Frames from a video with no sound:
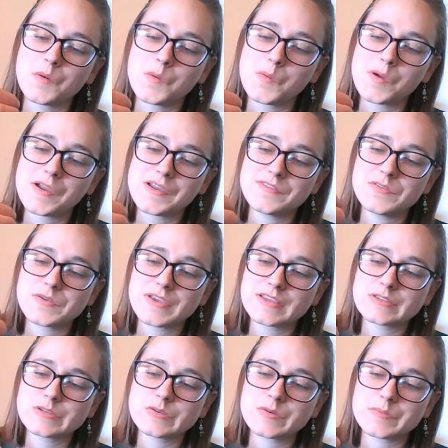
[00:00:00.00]
Or if you get
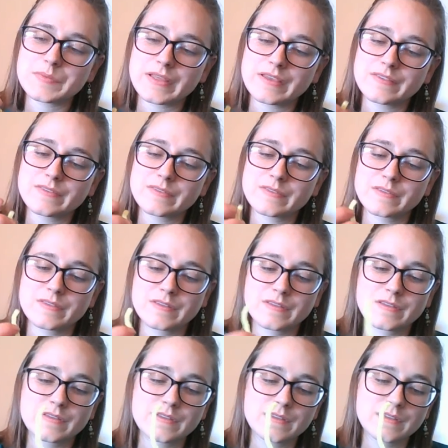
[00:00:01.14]
to a place
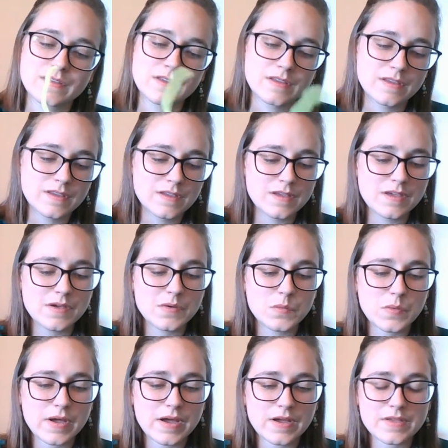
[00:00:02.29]

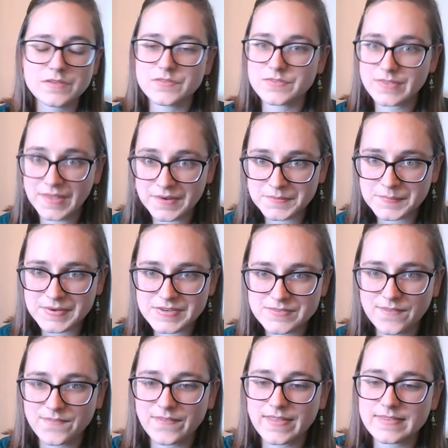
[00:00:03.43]
where you've said a bunch of
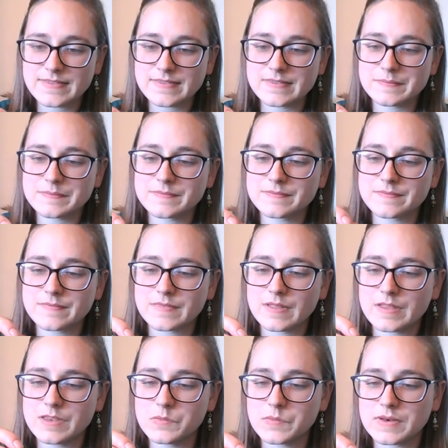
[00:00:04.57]
events
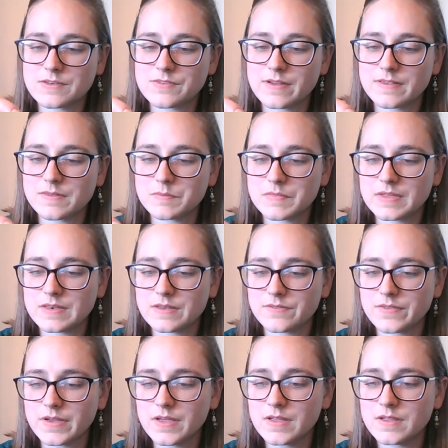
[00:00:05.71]
and you want to try something
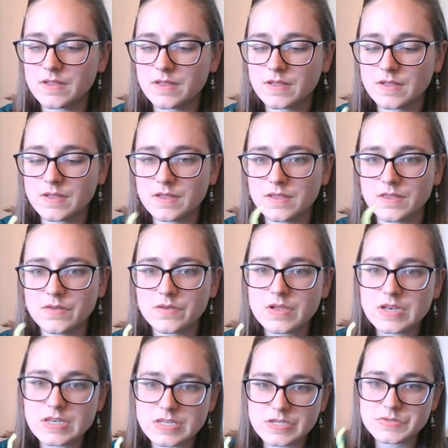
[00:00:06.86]
different, you
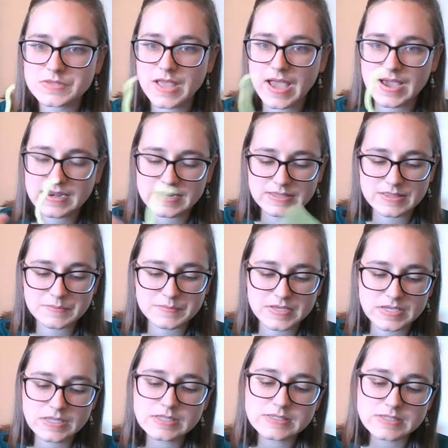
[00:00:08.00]
can use adding the
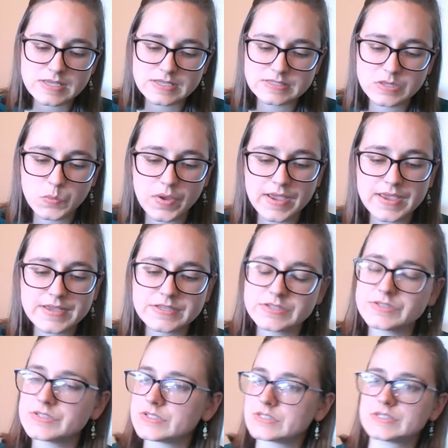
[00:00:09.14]
beads as a way to
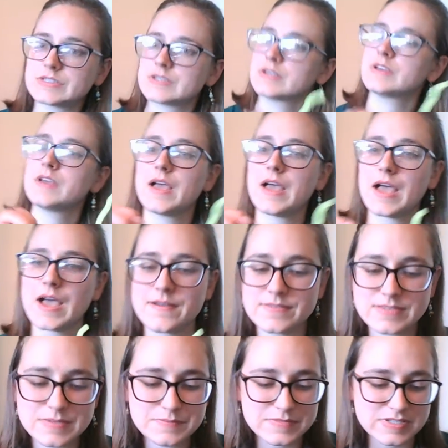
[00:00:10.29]
just have
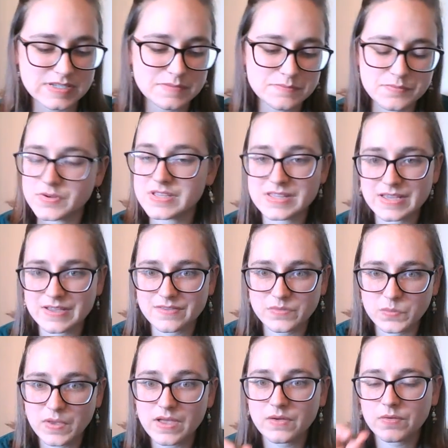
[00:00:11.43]
some deep breathing as
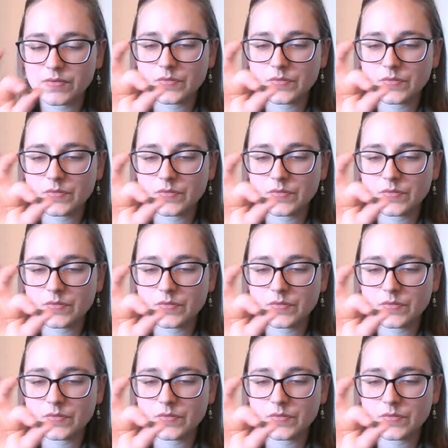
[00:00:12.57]
well.